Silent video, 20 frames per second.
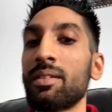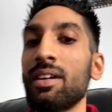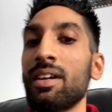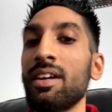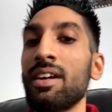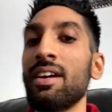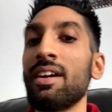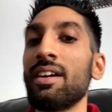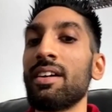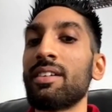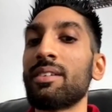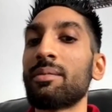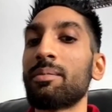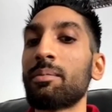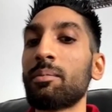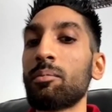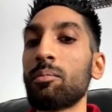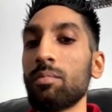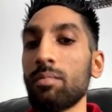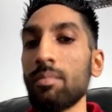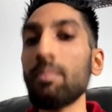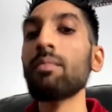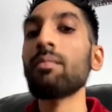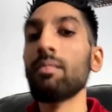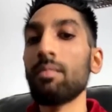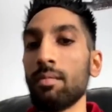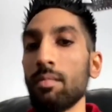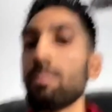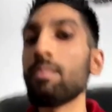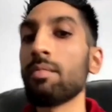
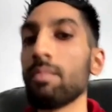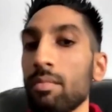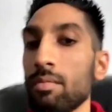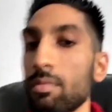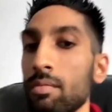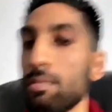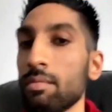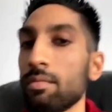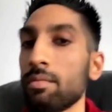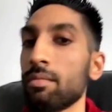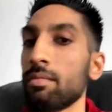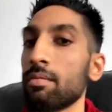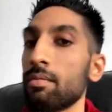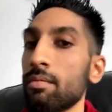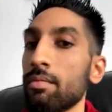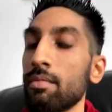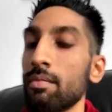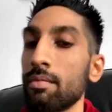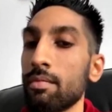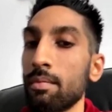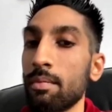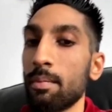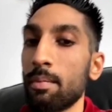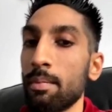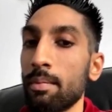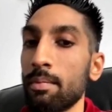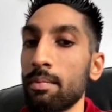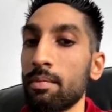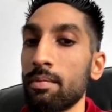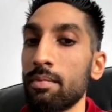
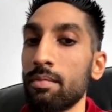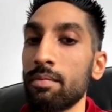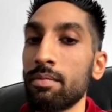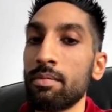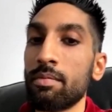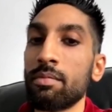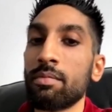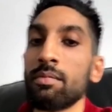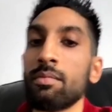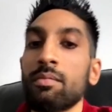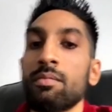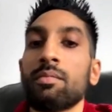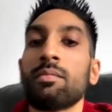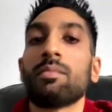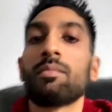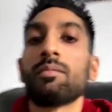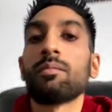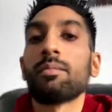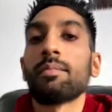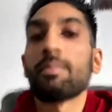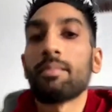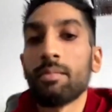(not speaking)